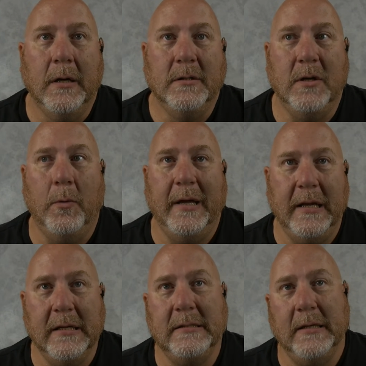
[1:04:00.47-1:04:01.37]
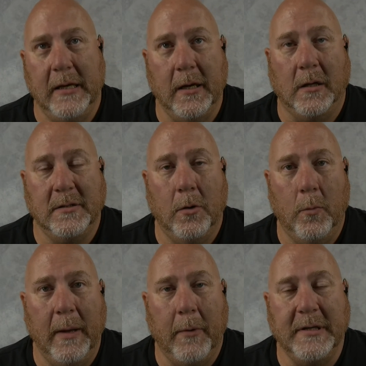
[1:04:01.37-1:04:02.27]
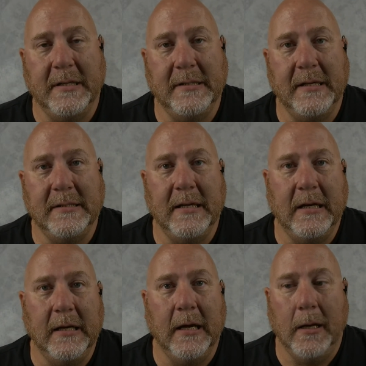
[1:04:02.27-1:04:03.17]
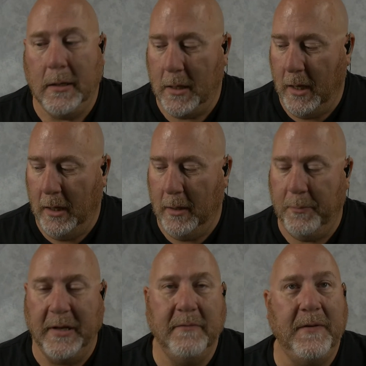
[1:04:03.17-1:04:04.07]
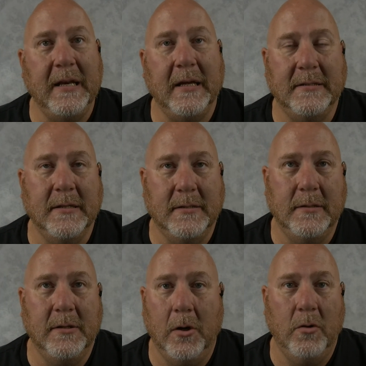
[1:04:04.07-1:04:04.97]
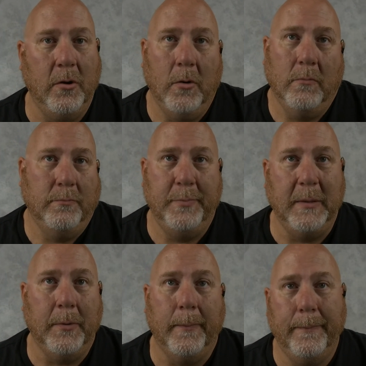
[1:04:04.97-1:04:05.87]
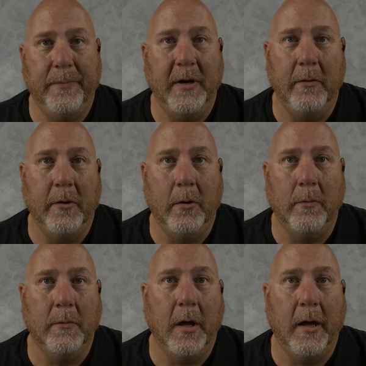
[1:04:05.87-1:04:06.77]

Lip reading: So it is also a WebRTC CDN, but Phoenix is they're their own people. They're their own